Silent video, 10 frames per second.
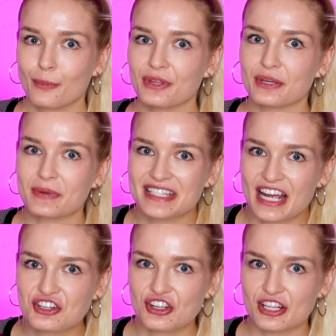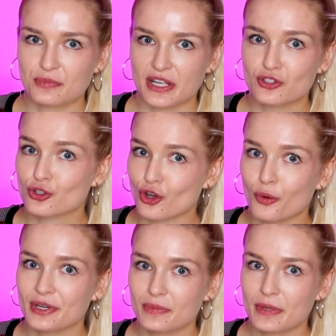but the potential has made
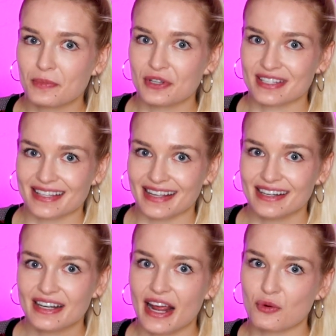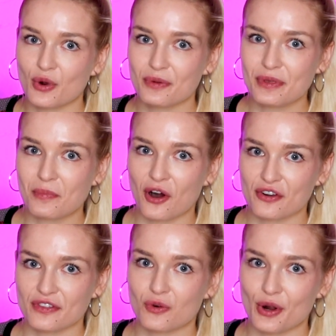so many people excited and want to be
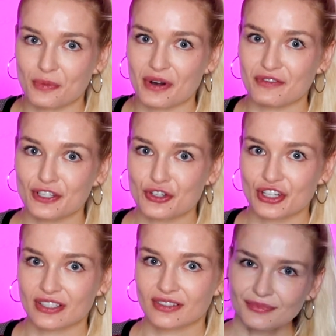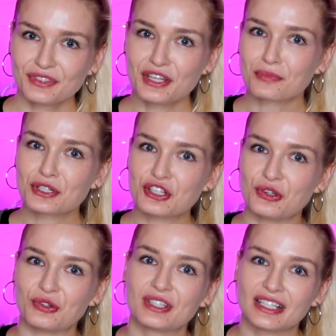part of the quantum revolution. Number
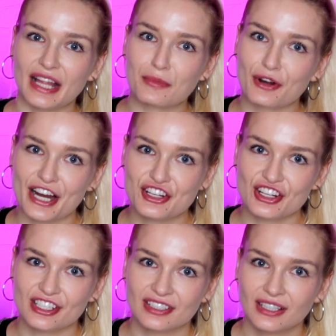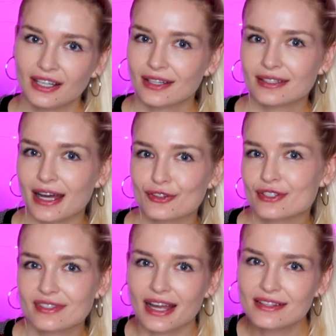2, collaboration. Now,
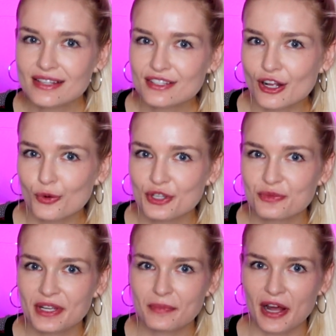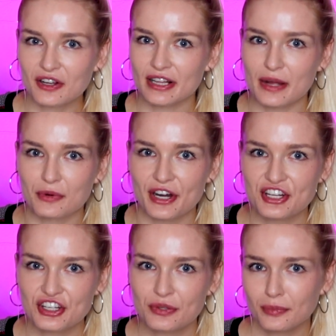science has always been about
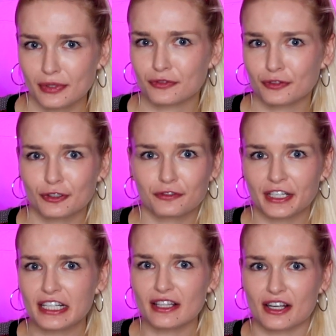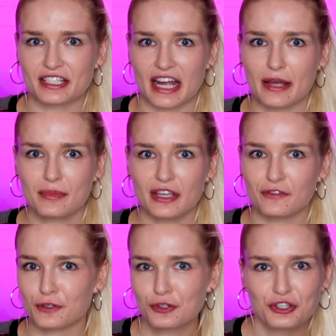collaboration, but for a very long time,
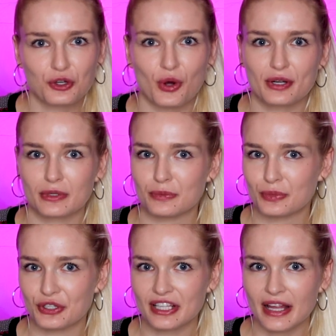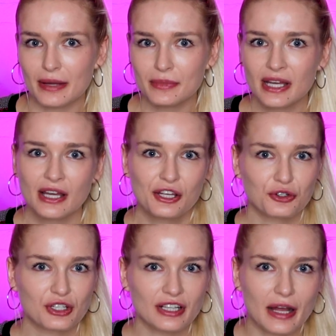if you're in a quantum computing lab,
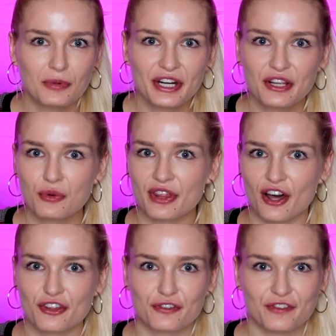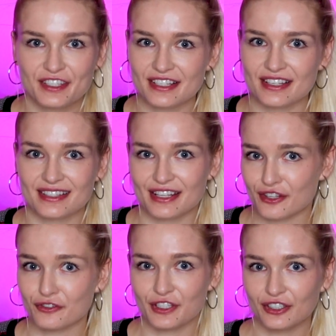you're collaborating with other physicists
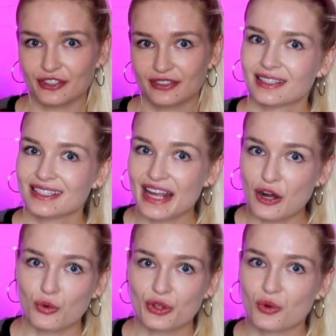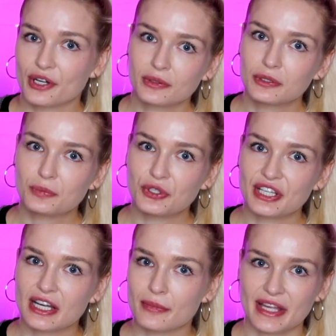in the field. Now, with quantum
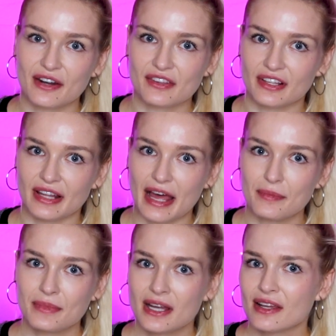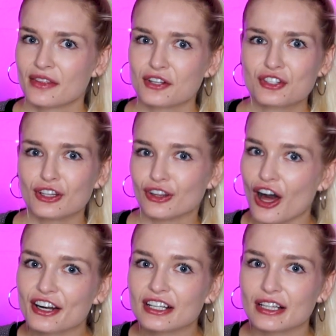computing coming out of the lab, there's a
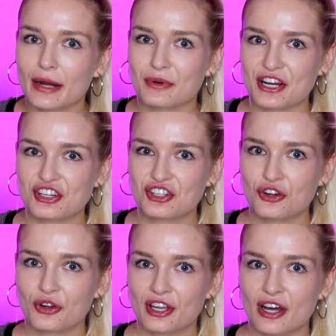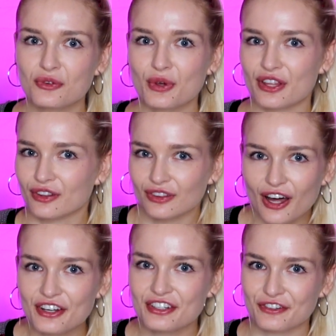lot of collaboration going on with a
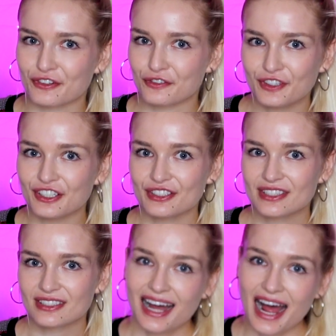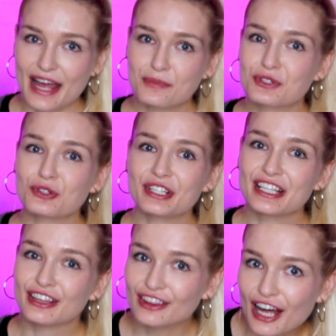lot of different fields. I
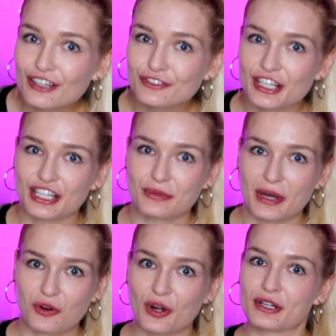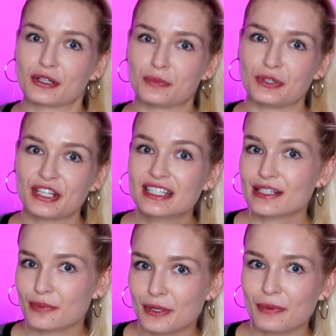absolutely love talking about quantum computing
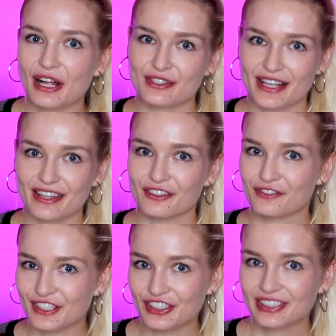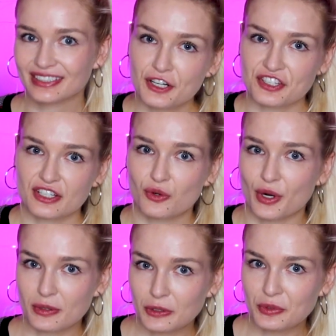to people outside the field. First,
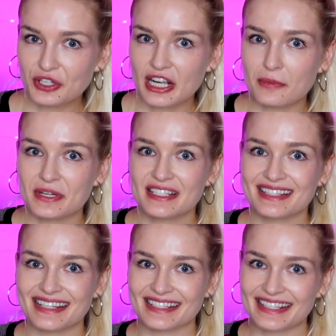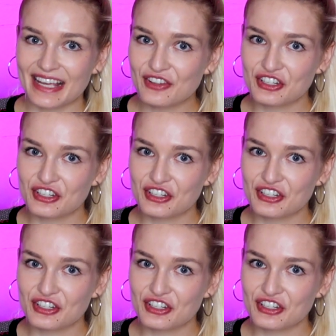quantum computing companies need to scale